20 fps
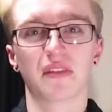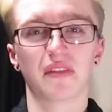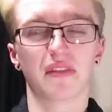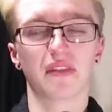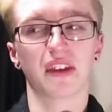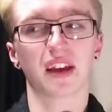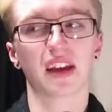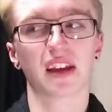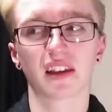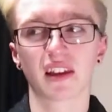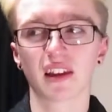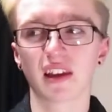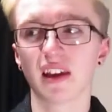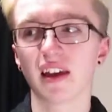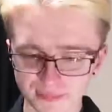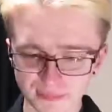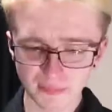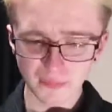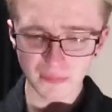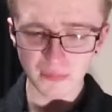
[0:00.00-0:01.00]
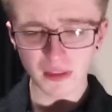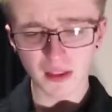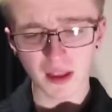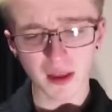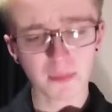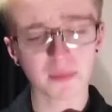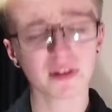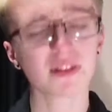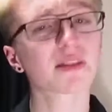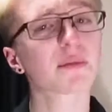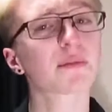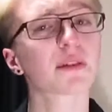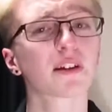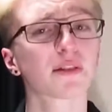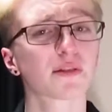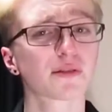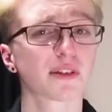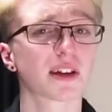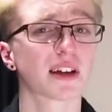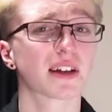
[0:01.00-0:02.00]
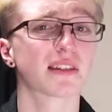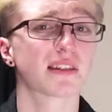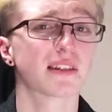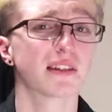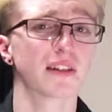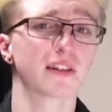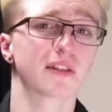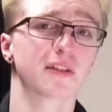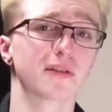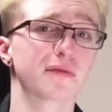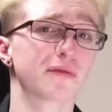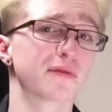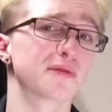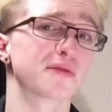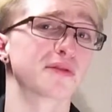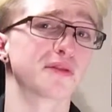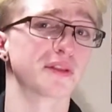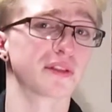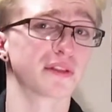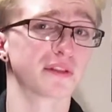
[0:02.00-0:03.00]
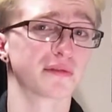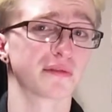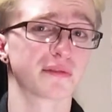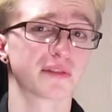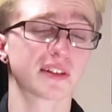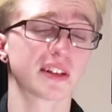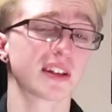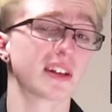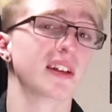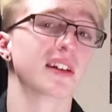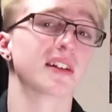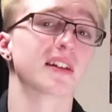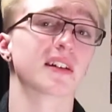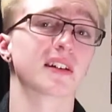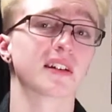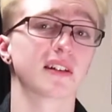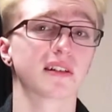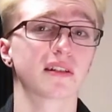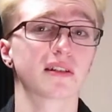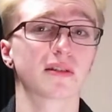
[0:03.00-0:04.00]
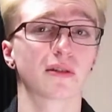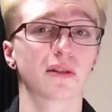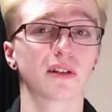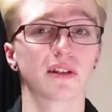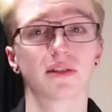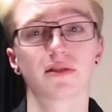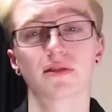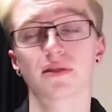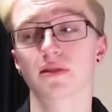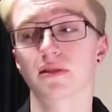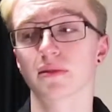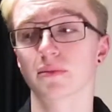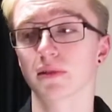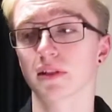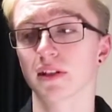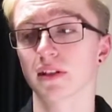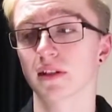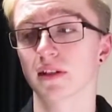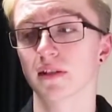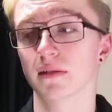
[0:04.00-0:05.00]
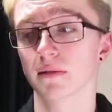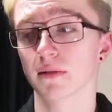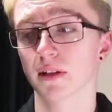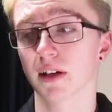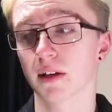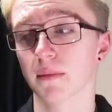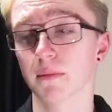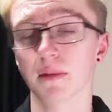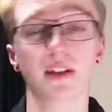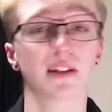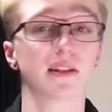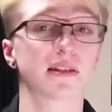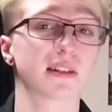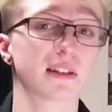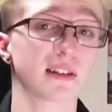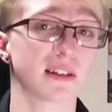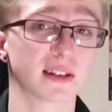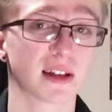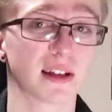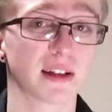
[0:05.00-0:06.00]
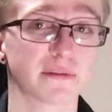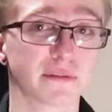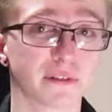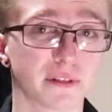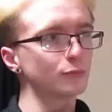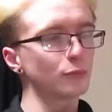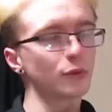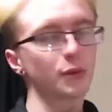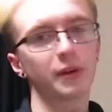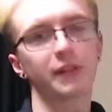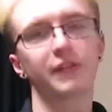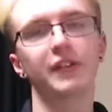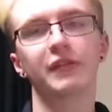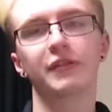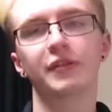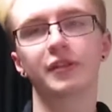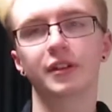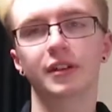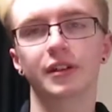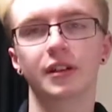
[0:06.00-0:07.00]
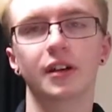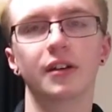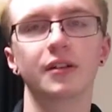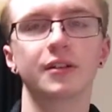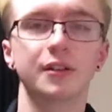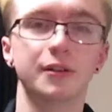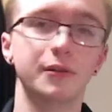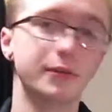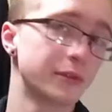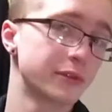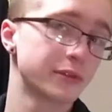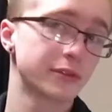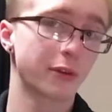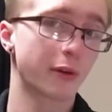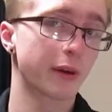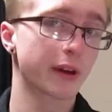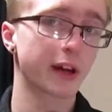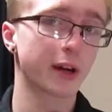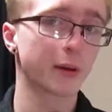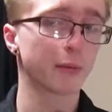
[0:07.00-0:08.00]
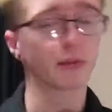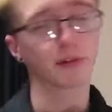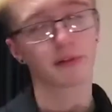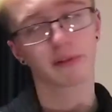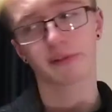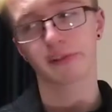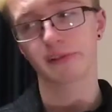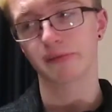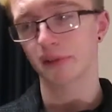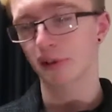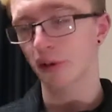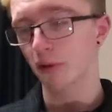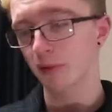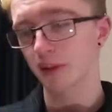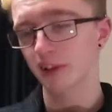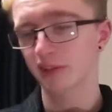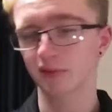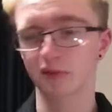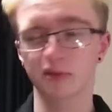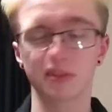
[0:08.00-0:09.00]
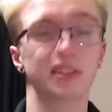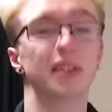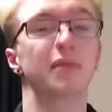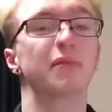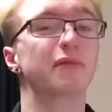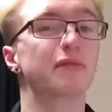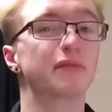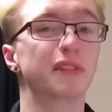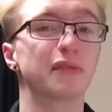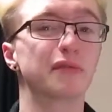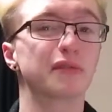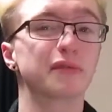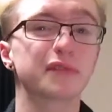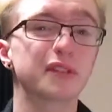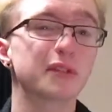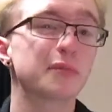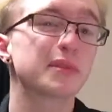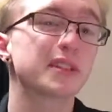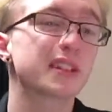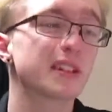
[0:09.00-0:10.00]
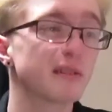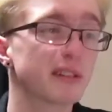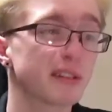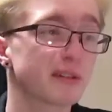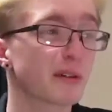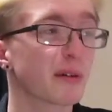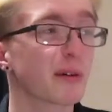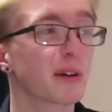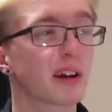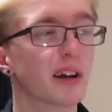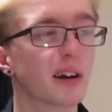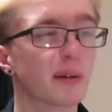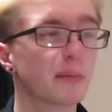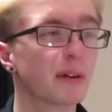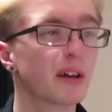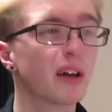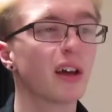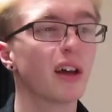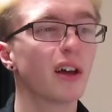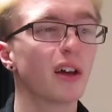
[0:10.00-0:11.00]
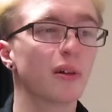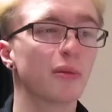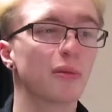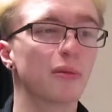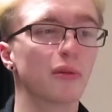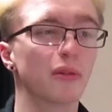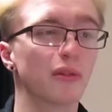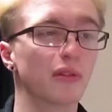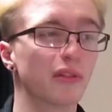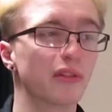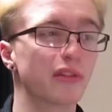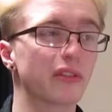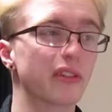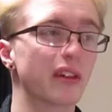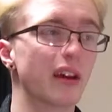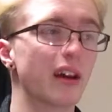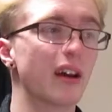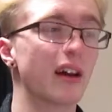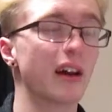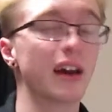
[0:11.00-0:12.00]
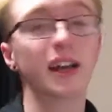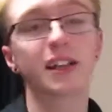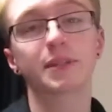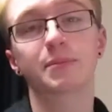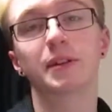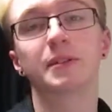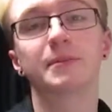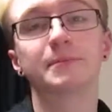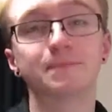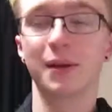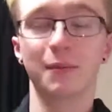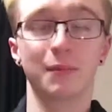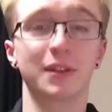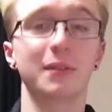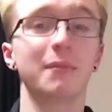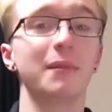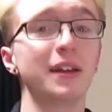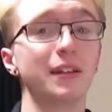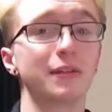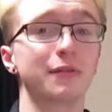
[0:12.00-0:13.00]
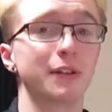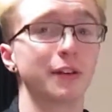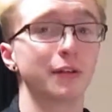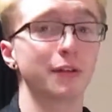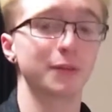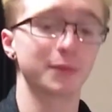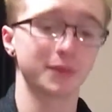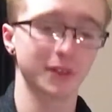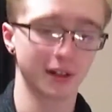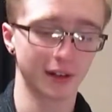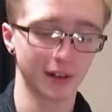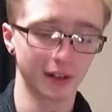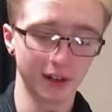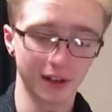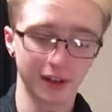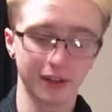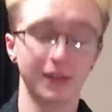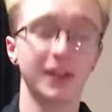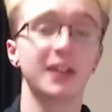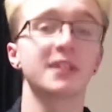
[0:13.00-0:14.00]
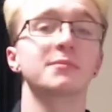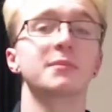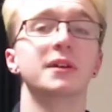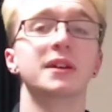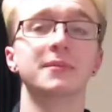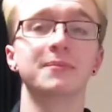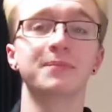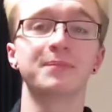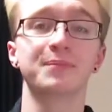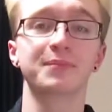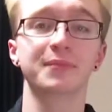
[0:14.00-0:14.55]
thing. But it's something I also had the good fortune of studying at college when I did uh, media studies A-level. One of my favourite cartoons growing up, one of my favourite comics, one of my favourite film series growing up was uh, X-Men. But the main three groups are the X-Men,